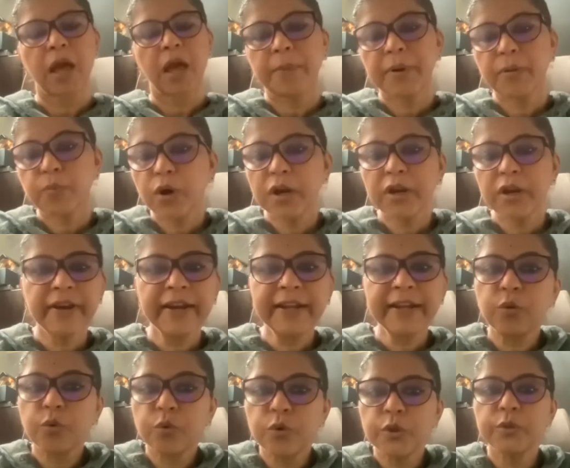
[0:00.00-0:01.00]
But what if I
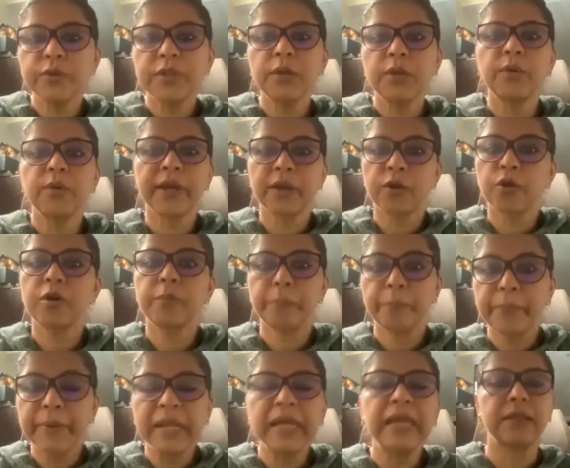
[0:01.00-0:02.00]
told you that you
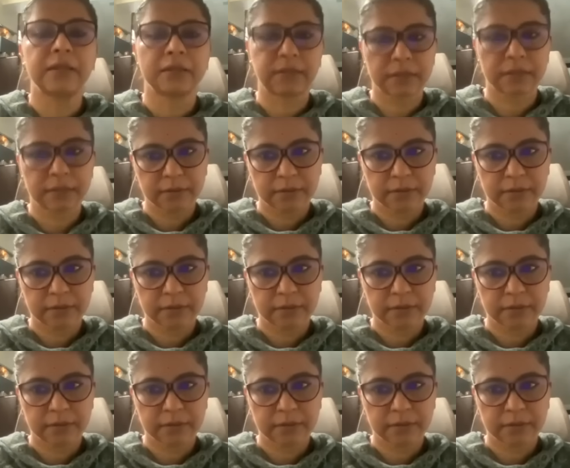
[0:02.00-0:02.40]
cannot breathe?